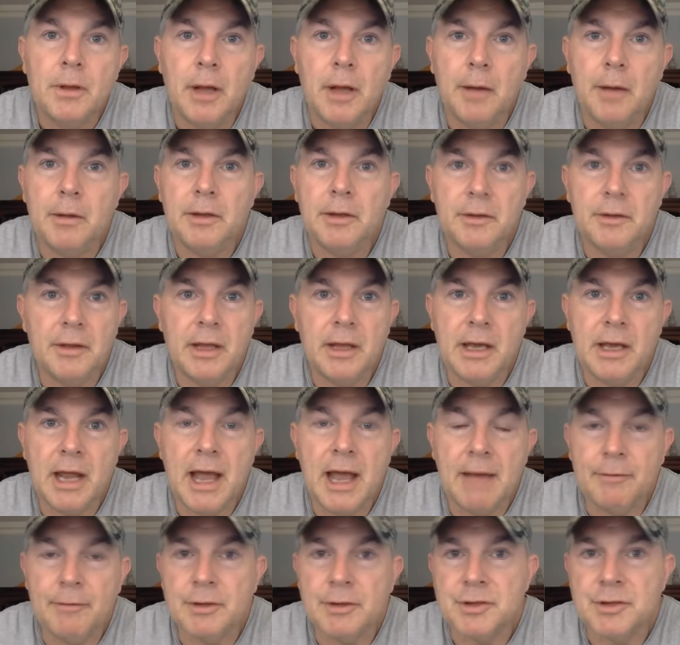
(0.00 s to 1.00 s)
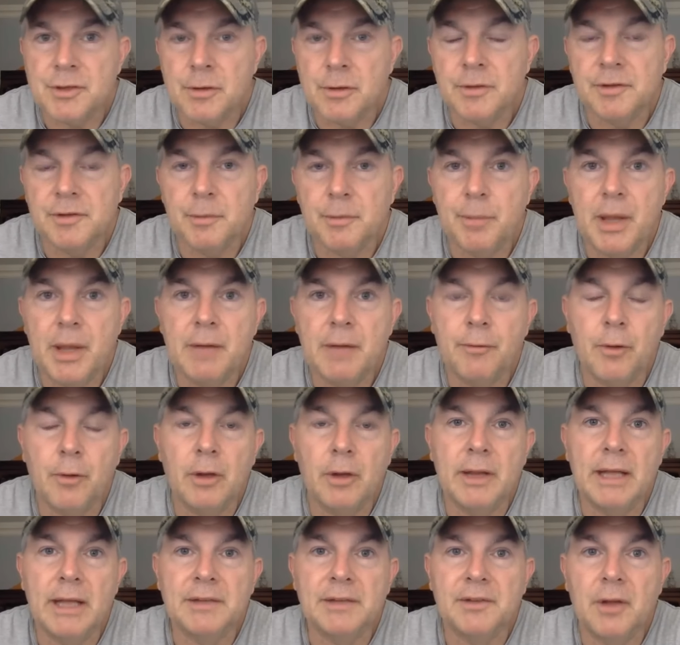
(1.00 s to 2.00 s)
Uh, they got to have insurance to pay for
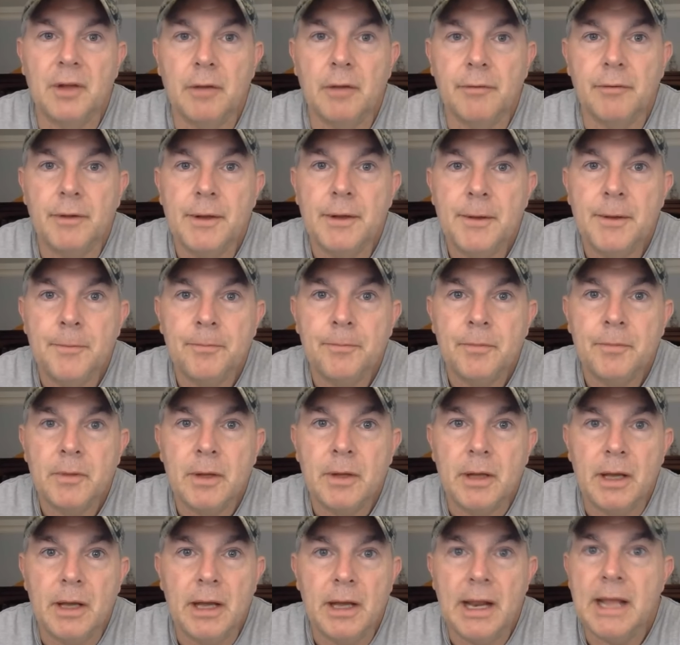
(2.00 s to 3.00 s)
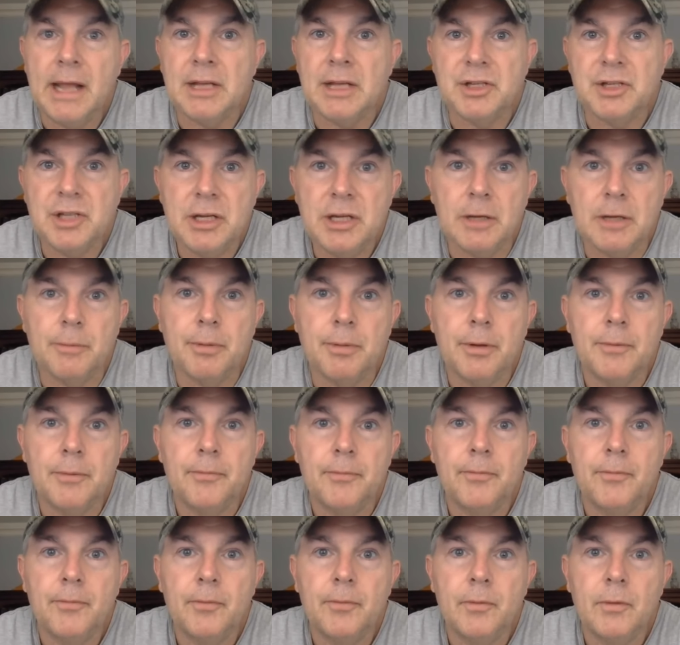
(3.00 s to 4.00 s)
all that stuff. It ain't cheap.
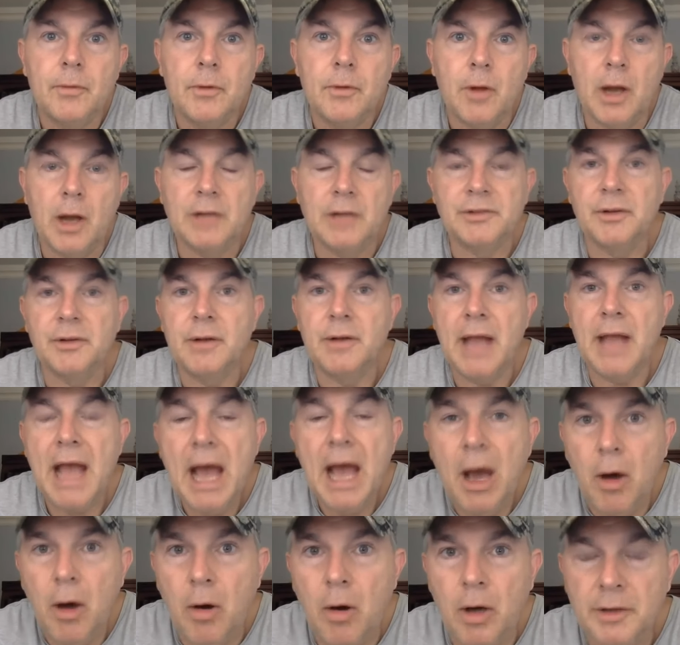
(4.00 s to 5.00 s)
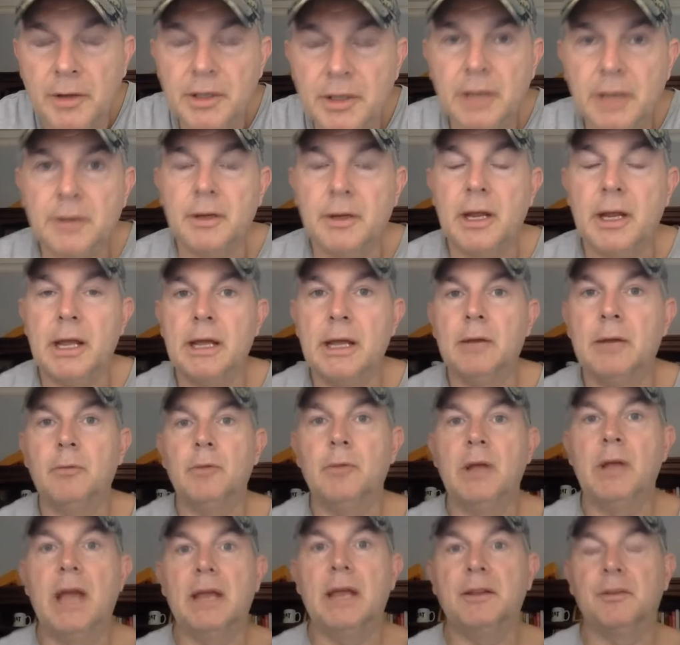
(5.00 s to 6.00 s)
All right. So now, on the other hand,
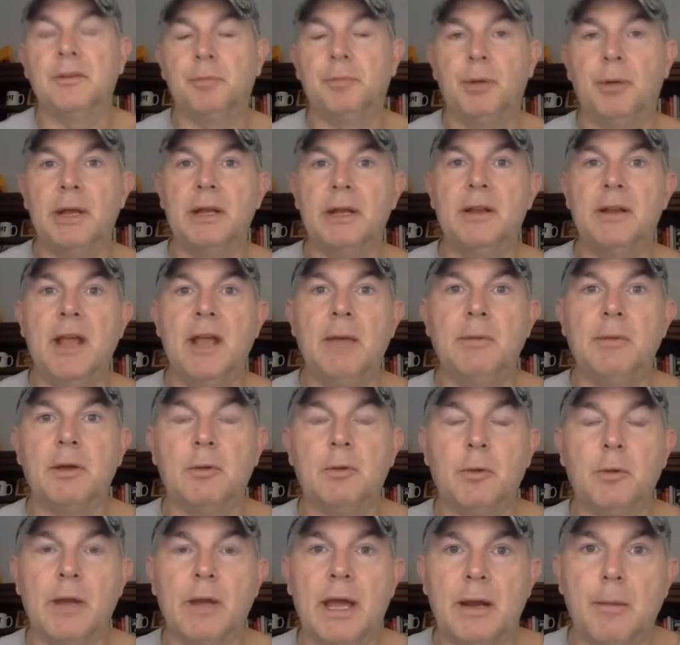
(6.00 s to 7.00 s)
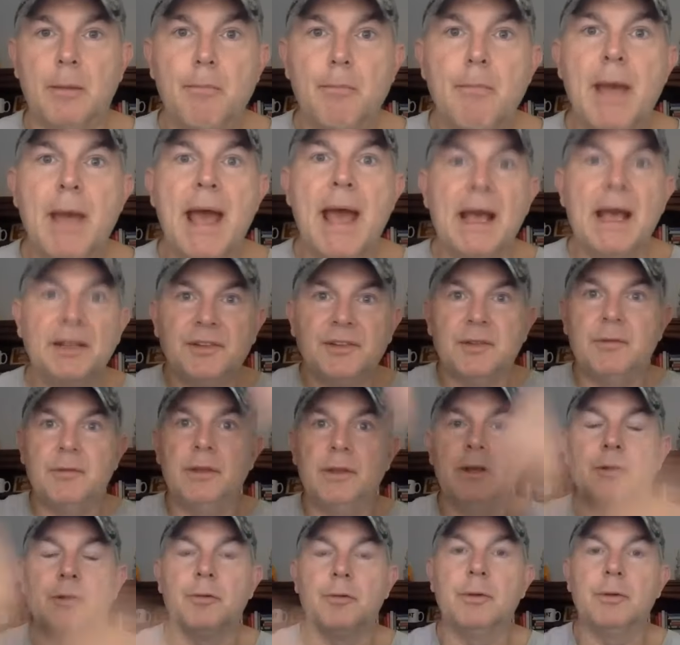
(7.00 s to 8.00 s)
we had this pandemic where we had a massive
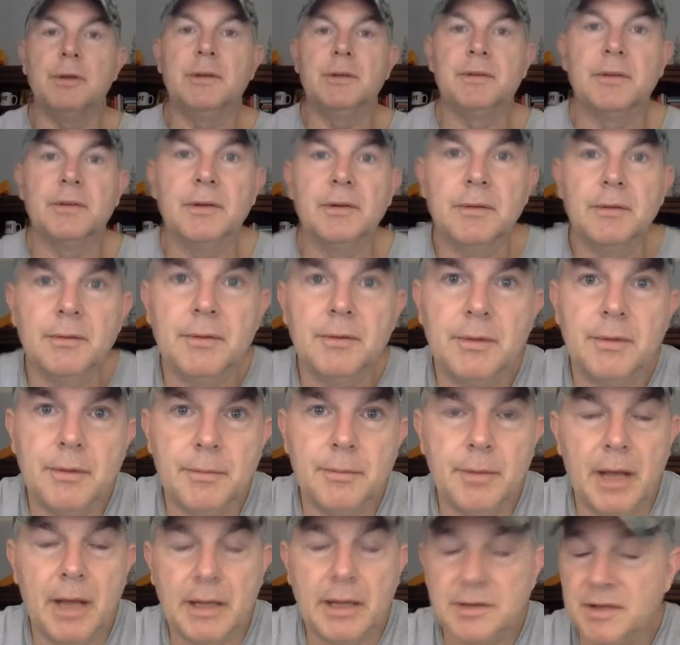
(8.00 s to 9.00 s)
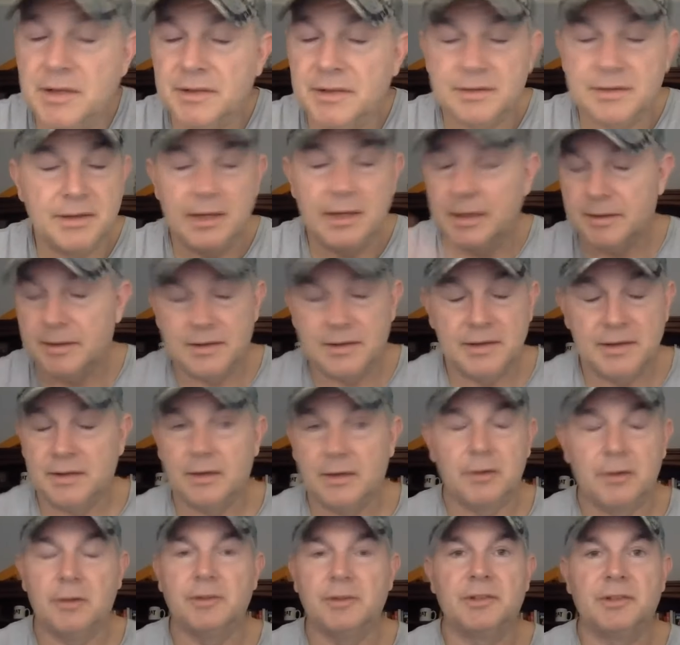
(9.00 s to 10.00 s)
increase in uh, just uh, just
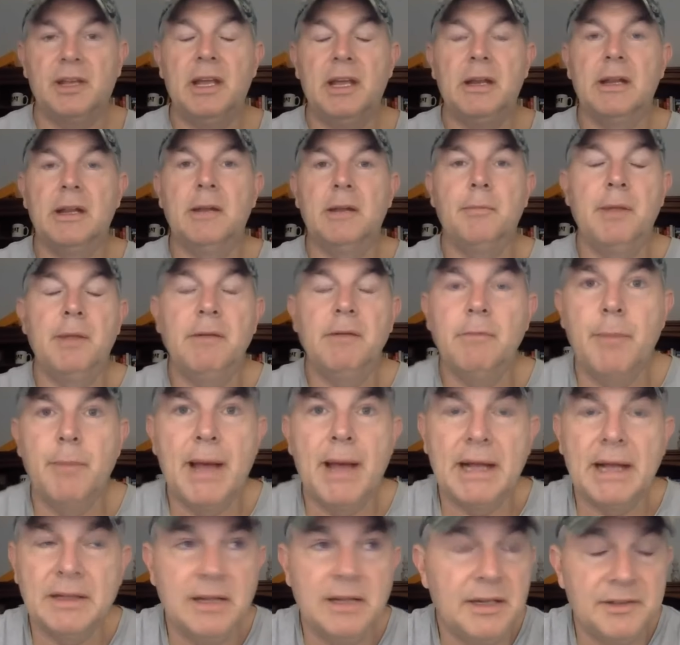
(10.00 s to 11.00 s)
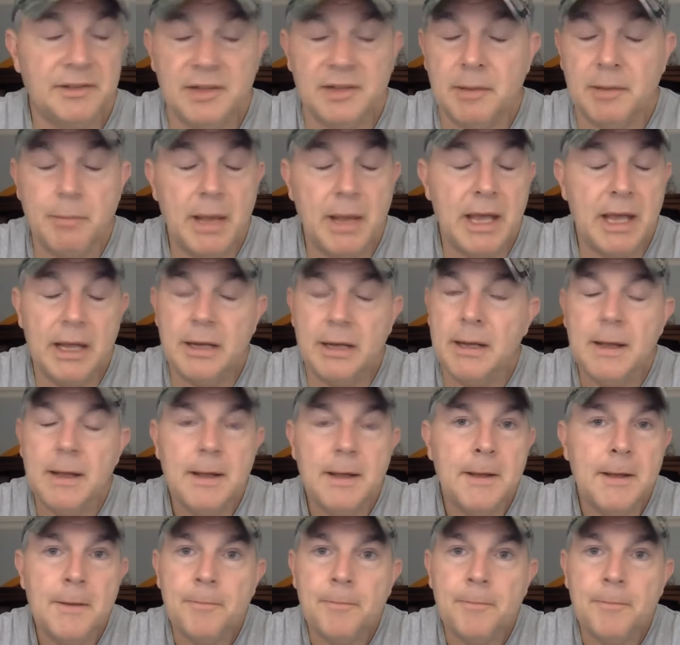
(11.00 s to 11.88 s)
insanity. And even back then, I said, man.